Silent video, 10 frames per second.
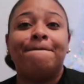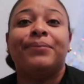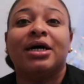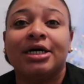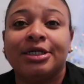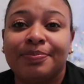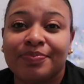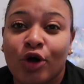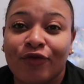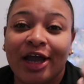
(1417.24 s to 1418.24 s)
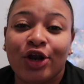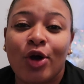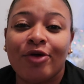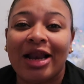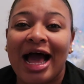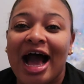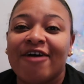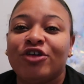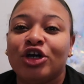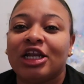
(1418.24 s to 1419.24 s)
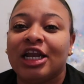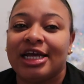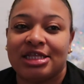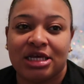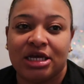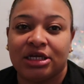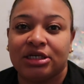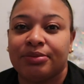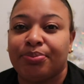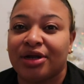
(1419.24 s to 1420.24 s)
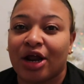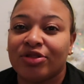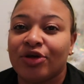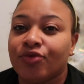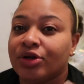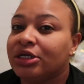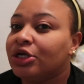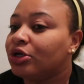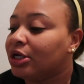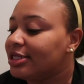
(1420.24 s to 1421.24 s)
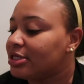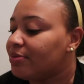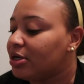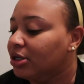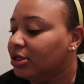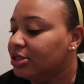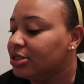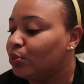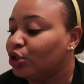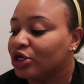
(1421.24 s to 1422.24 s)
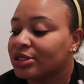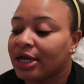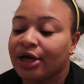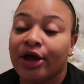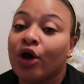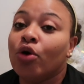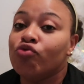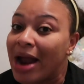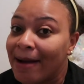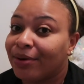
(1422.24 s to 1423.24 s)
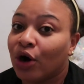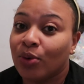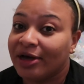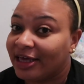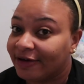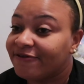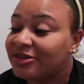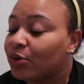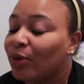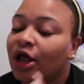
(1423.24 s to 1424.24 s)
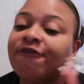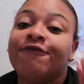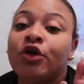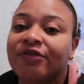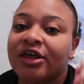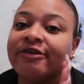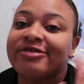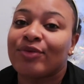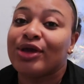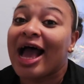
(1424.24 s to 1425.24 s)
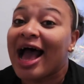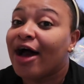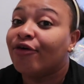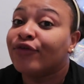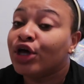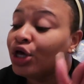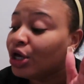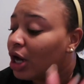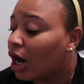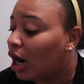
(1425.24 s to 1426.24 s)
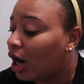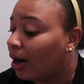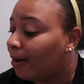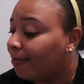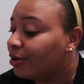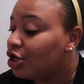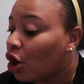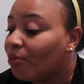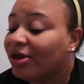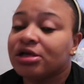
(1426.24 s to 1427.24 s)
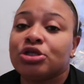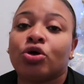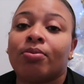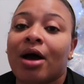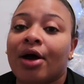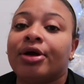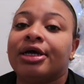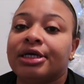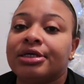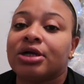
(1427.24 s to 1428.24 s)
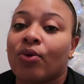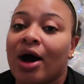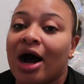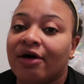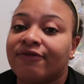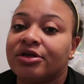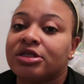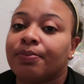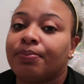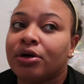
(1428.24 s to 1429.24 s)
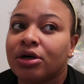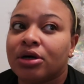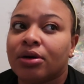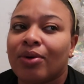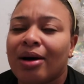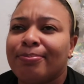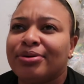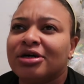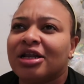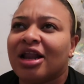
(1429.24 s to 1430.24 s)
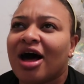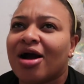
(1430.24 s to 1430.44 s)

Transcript: but over here, I don't really have good lighting, but I don't think we really need good lighting because we just, like, going to wrap our gifts. Well, a few of the gifts that we have. No, because tomorrow is our office potluck.